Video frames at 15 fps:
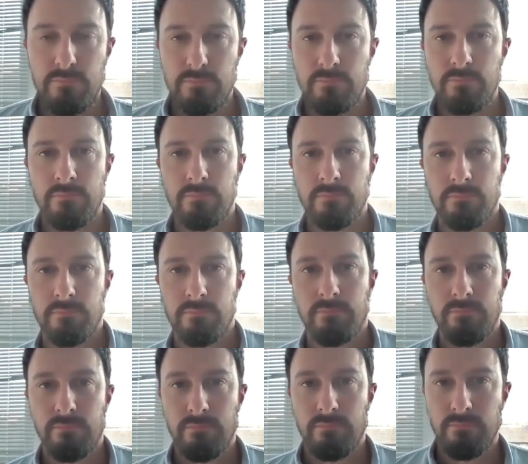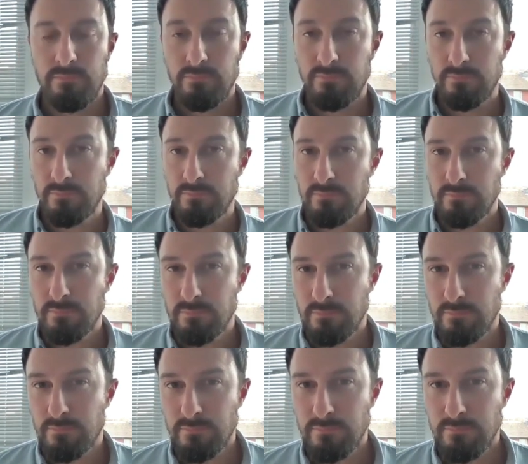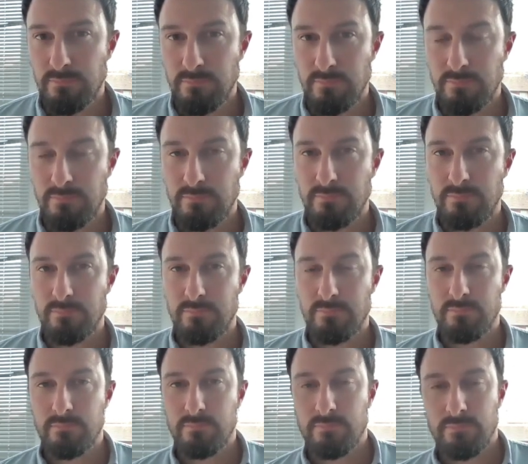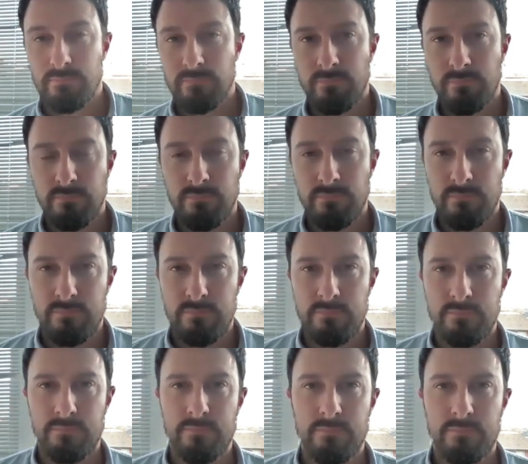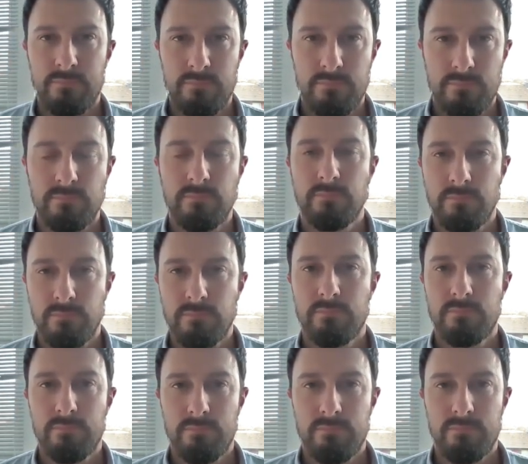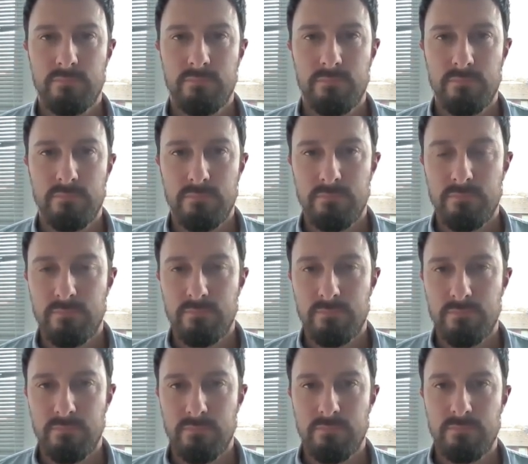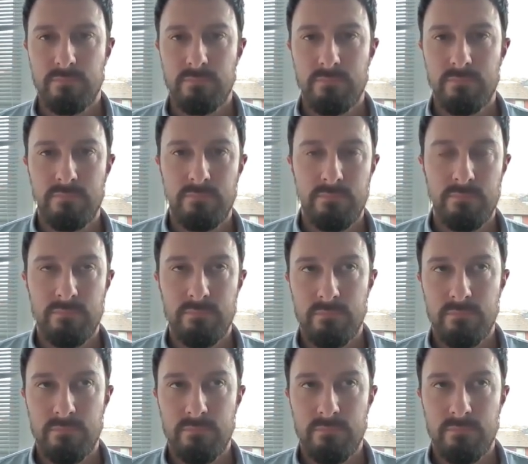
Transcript: This person isn't speaking.